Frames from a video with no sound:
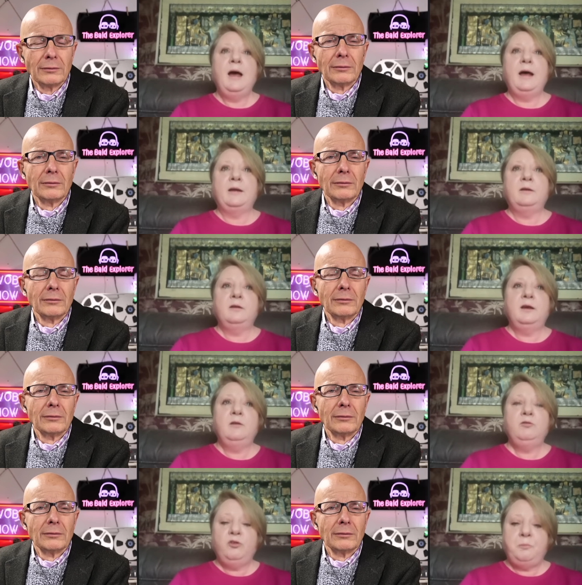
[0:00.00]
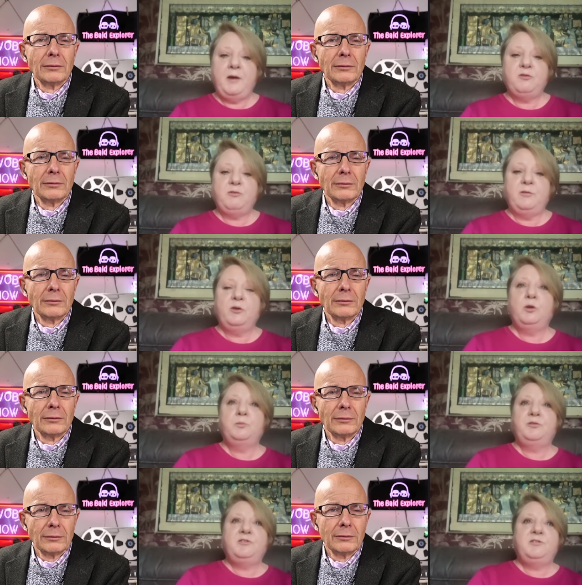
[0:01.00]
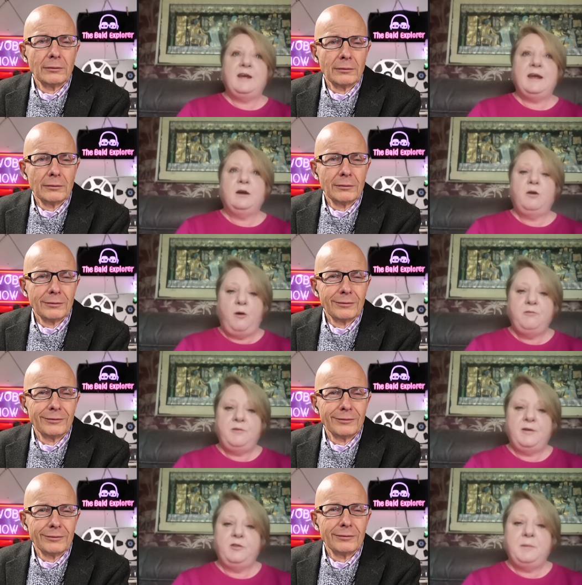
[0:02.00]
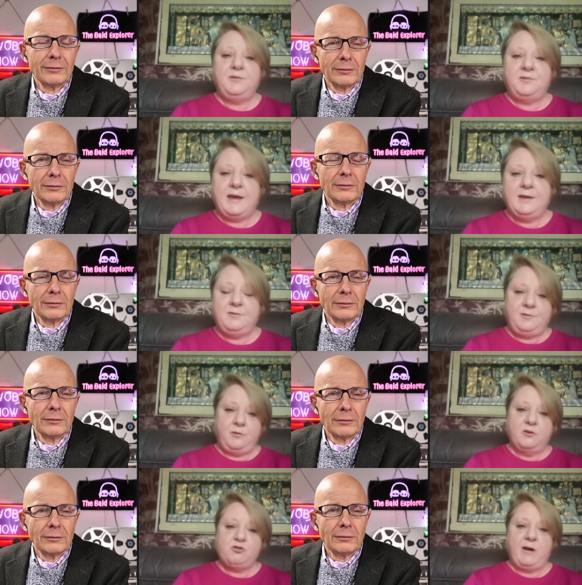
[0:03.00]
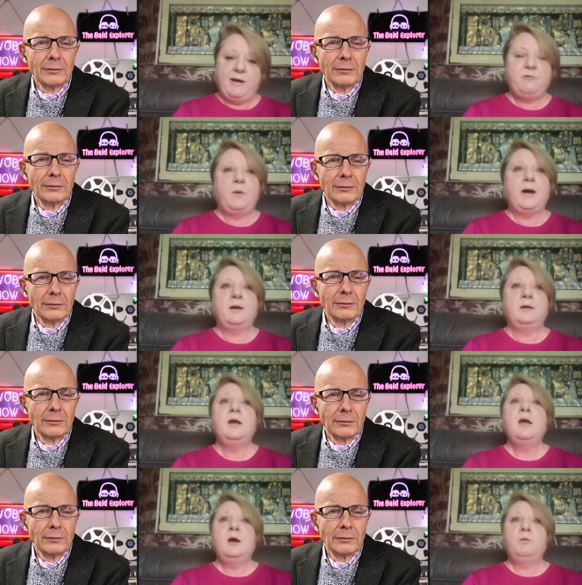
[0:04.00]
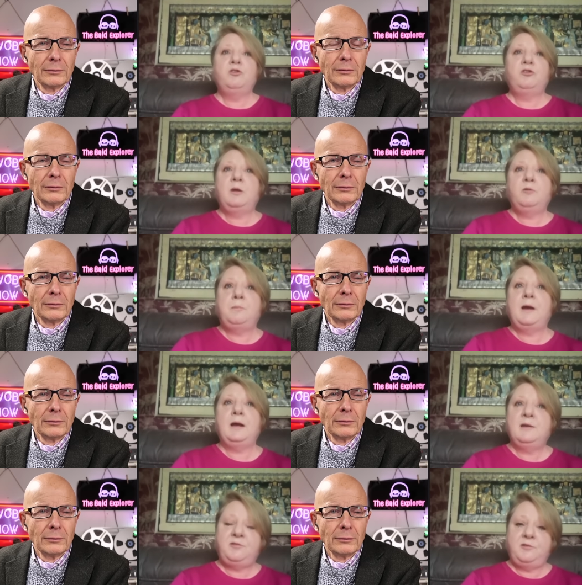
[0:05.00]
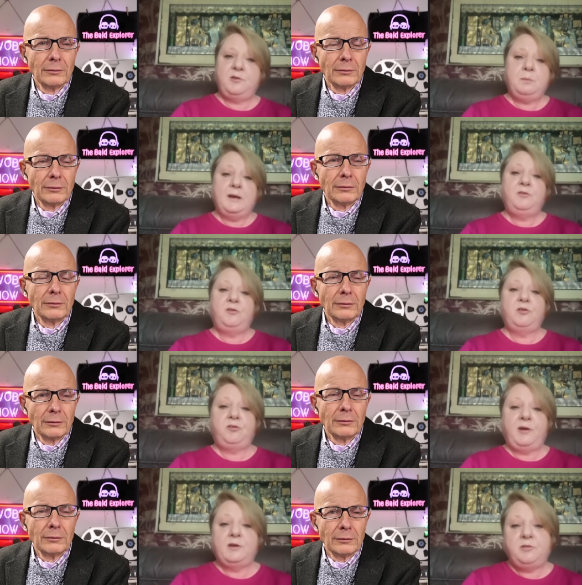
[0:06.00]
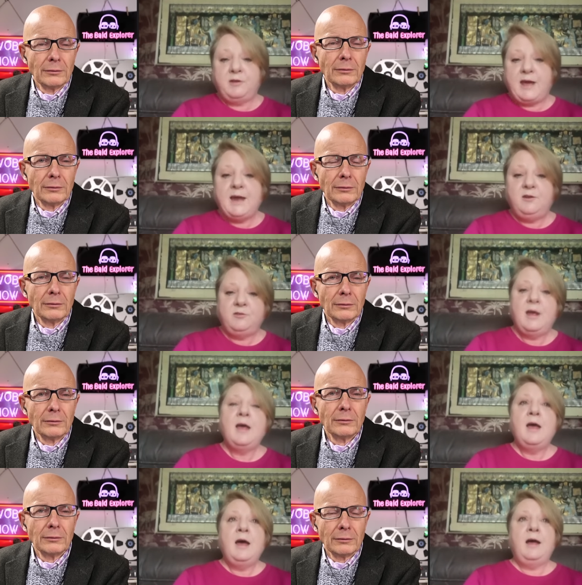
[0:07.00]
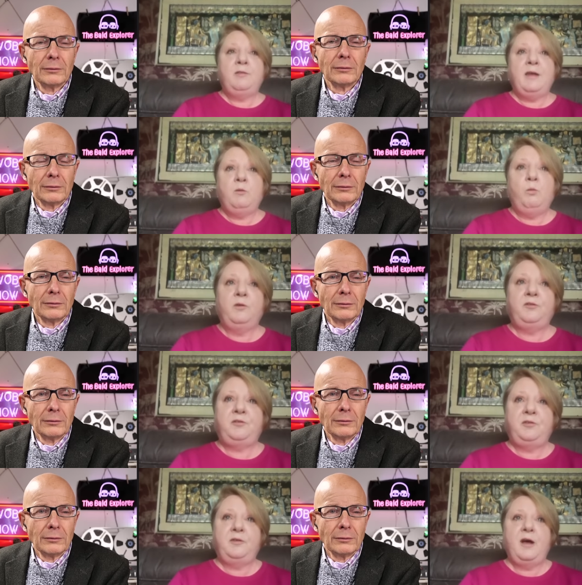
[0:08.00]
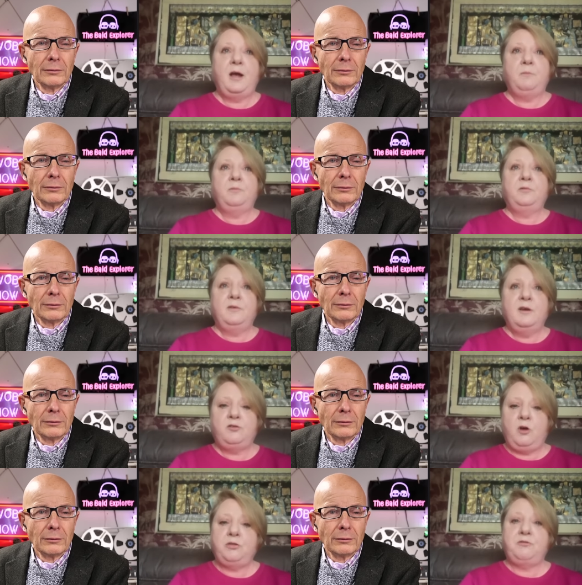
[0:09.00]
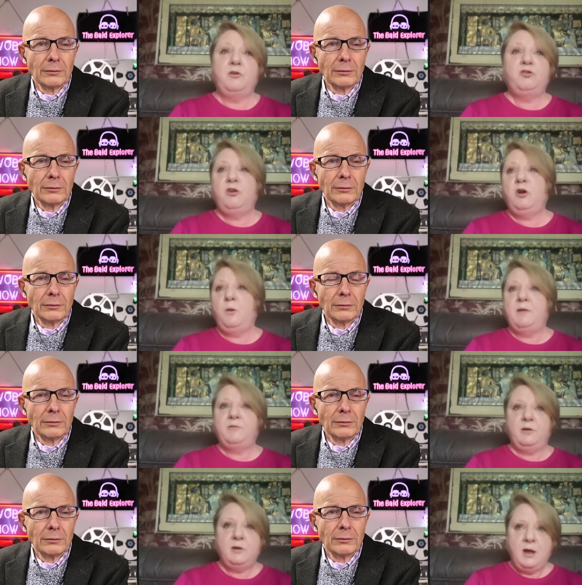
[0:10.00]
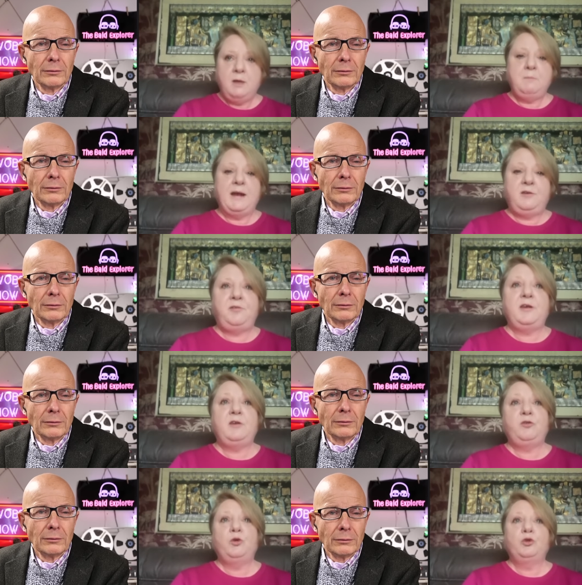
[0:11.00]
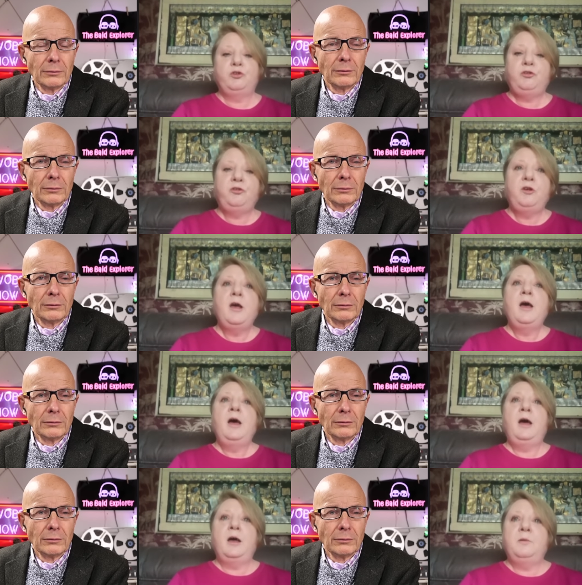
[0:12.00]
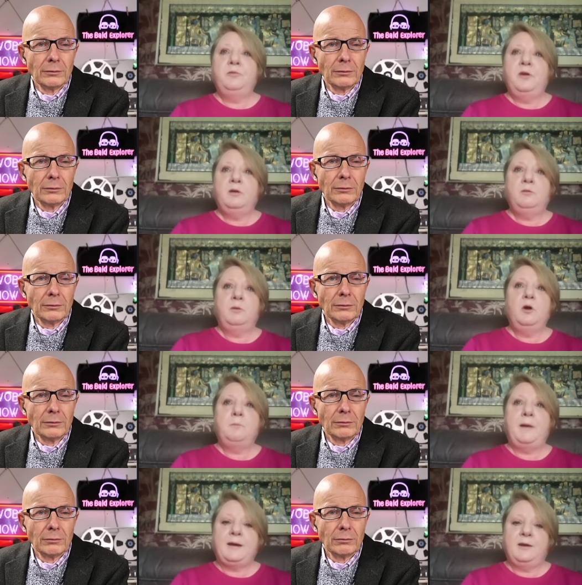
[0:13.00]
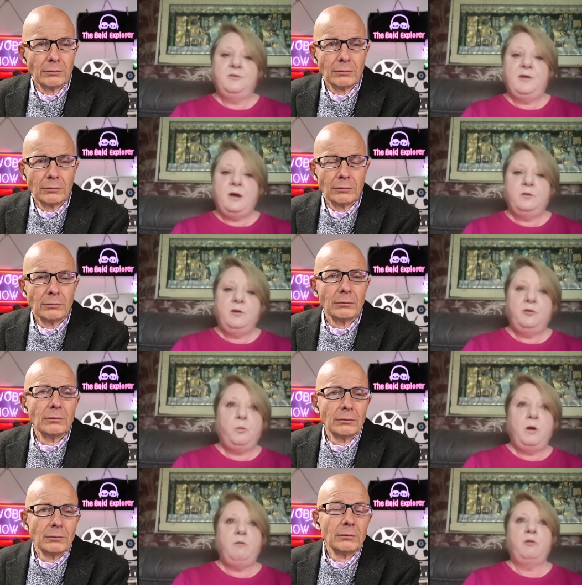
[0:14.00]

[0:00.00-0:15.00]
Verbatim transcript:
Speaker 1: and yeah, just pass around the cups of tea and coffee and the biscuits on the driveway, and, and we just keep the bailiffs and the police the other side of the gate. And then once um, it's got through to whoever makes these orders, um, that we're not backing down and that we're